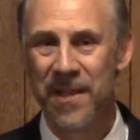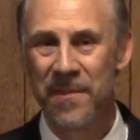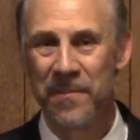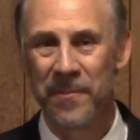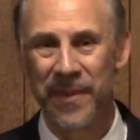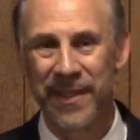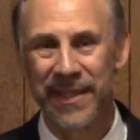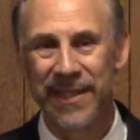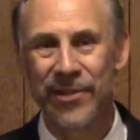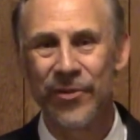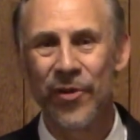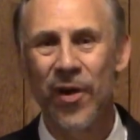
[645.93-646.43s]

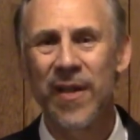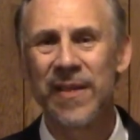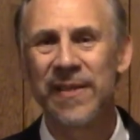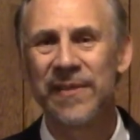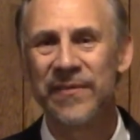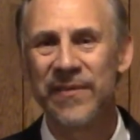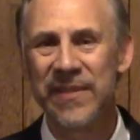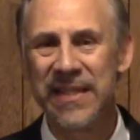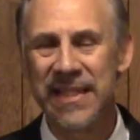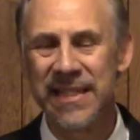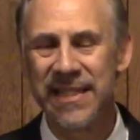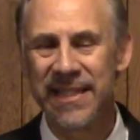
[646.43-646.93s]
But in all
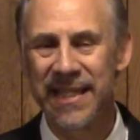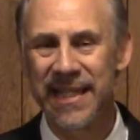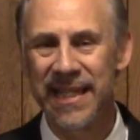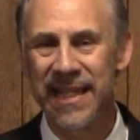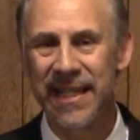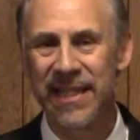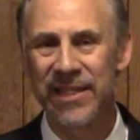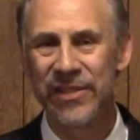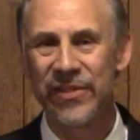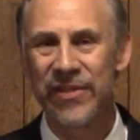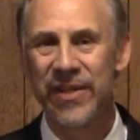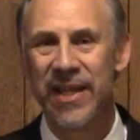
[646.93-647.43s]
of these
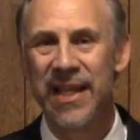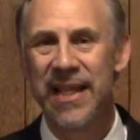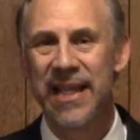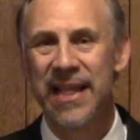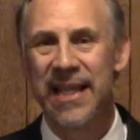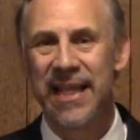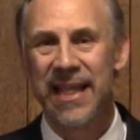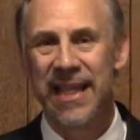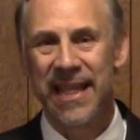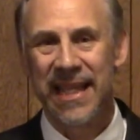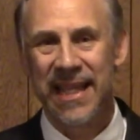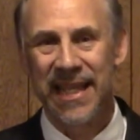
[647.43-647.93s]
things,
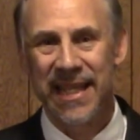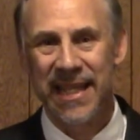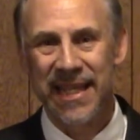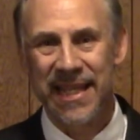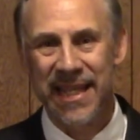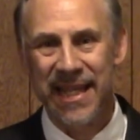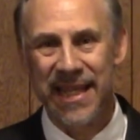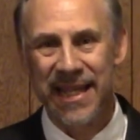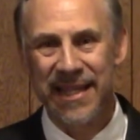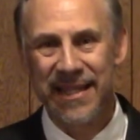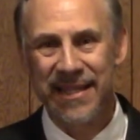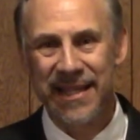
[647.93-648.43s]

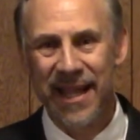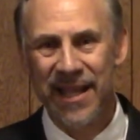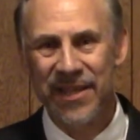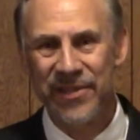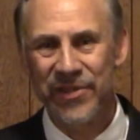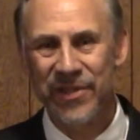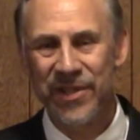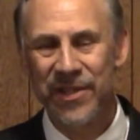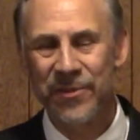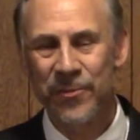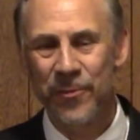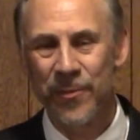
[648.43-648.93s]
he
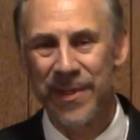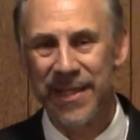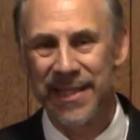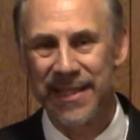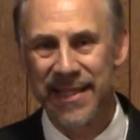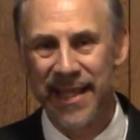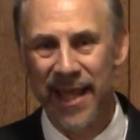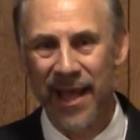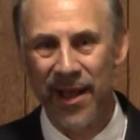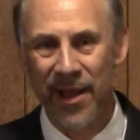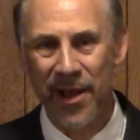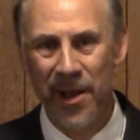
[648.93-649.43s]
does it
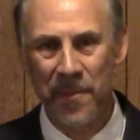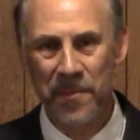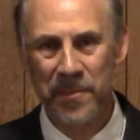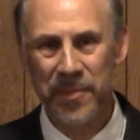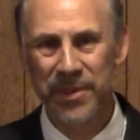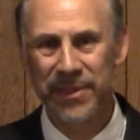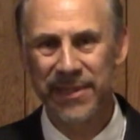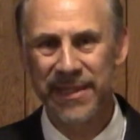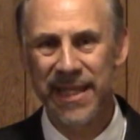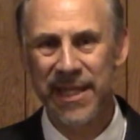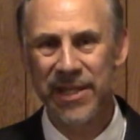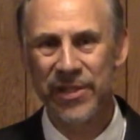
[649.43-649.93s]
with the
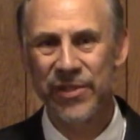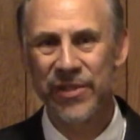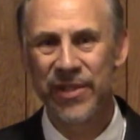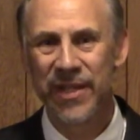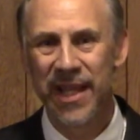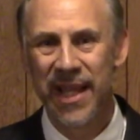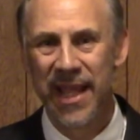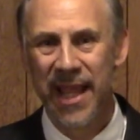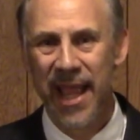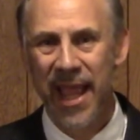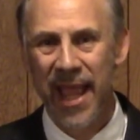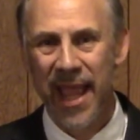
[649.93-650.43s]
humbleness
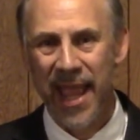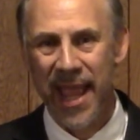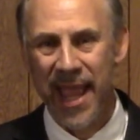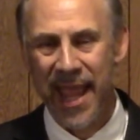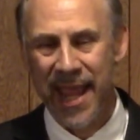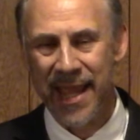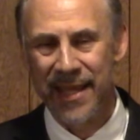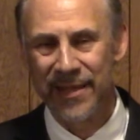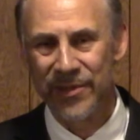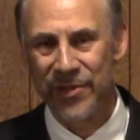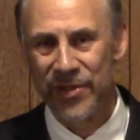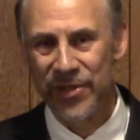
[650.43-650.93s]

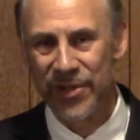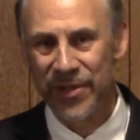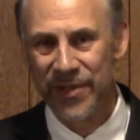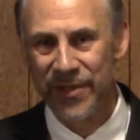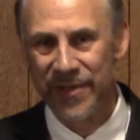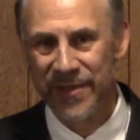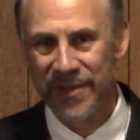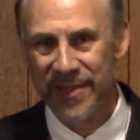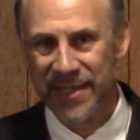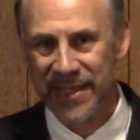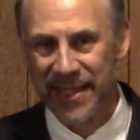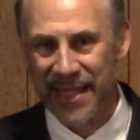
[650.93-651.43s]
and
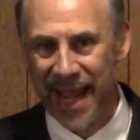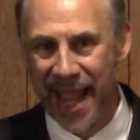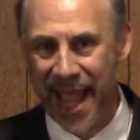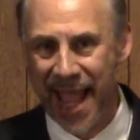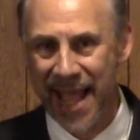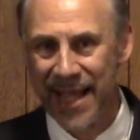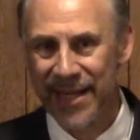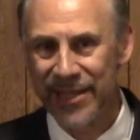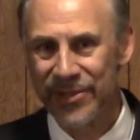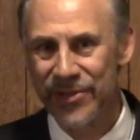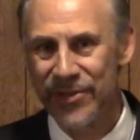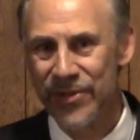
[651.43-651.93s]
the
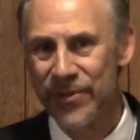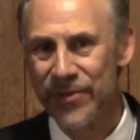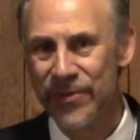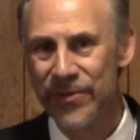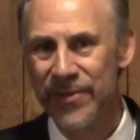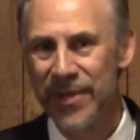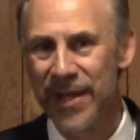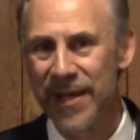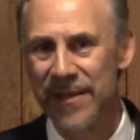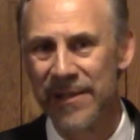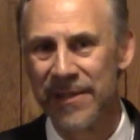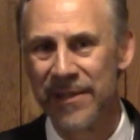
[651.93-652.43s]

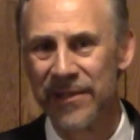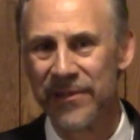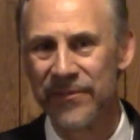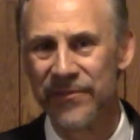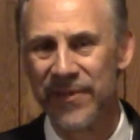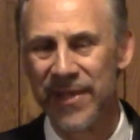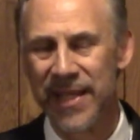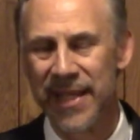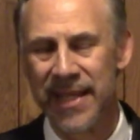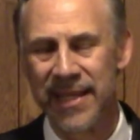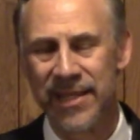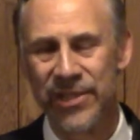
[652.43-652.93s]
attitude
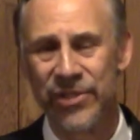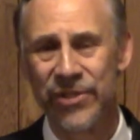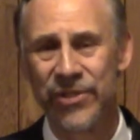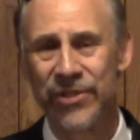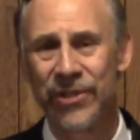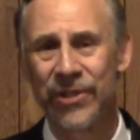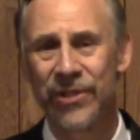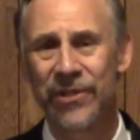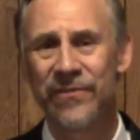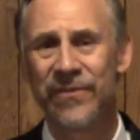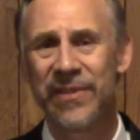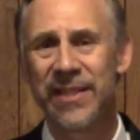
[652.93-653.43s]
of a
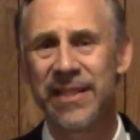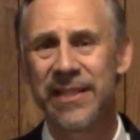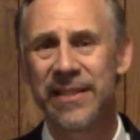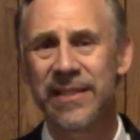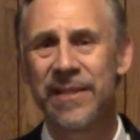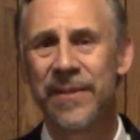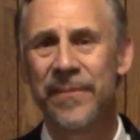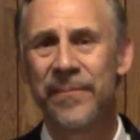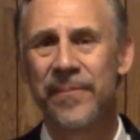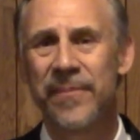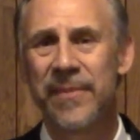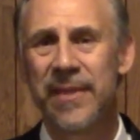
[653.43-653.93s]
servant
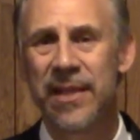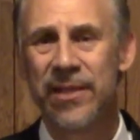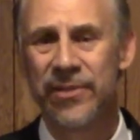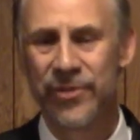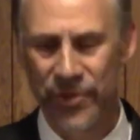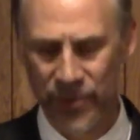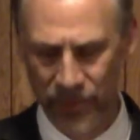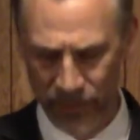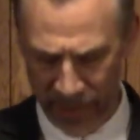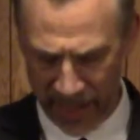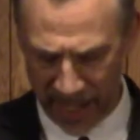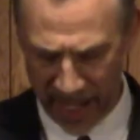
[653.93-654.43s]

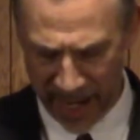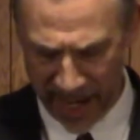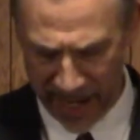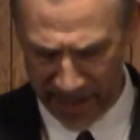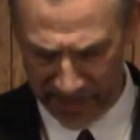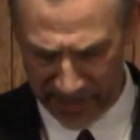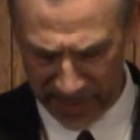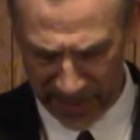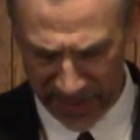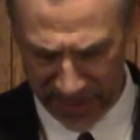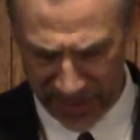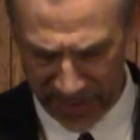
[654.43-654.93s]
to
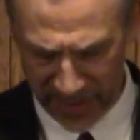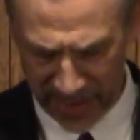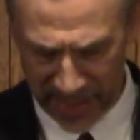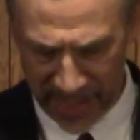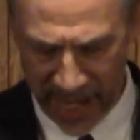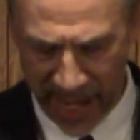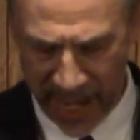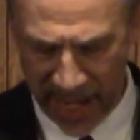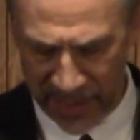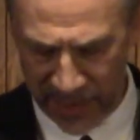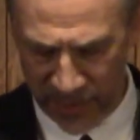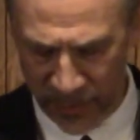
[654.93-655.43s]
accomplish
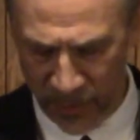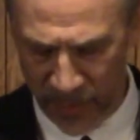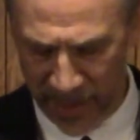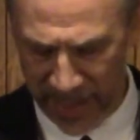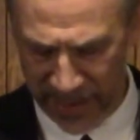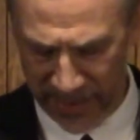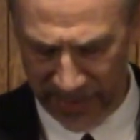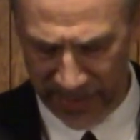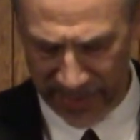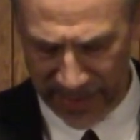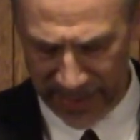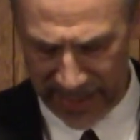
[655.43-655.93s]
God's
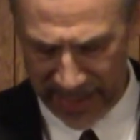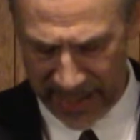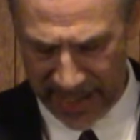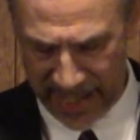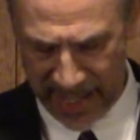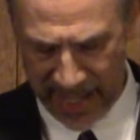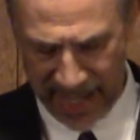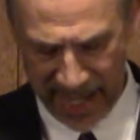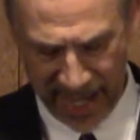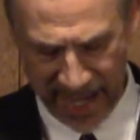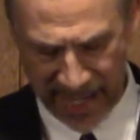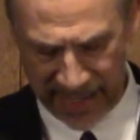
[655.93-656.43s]
will
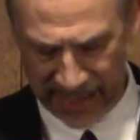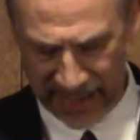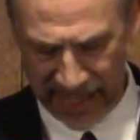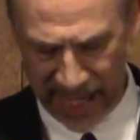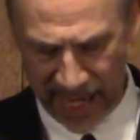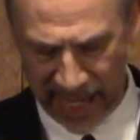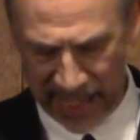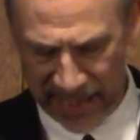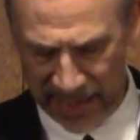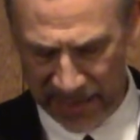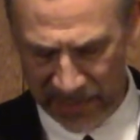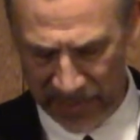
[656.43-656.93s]
and
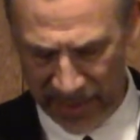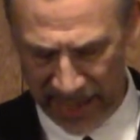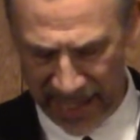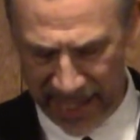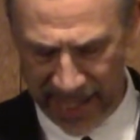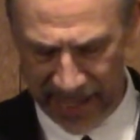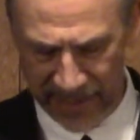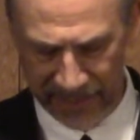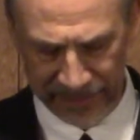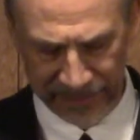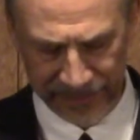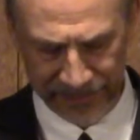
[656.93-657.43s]
God's
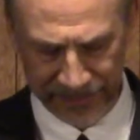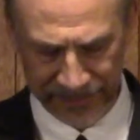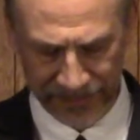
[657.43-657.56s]
plan.